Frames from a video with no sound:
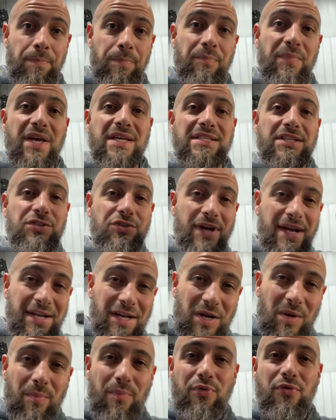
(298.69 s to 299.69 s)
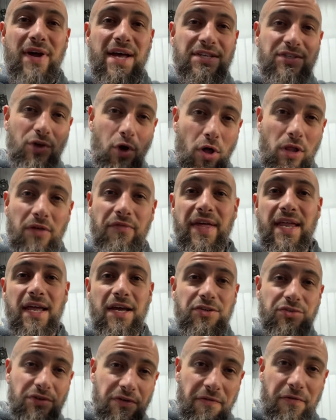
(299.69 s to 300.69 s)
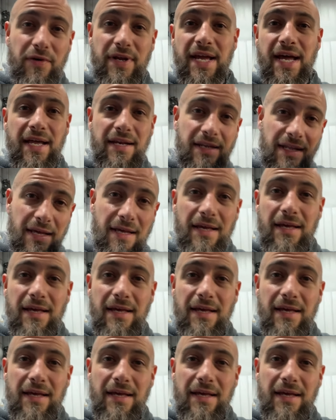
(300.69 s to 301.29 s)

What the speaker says: because it's trying to compress all of that extra freon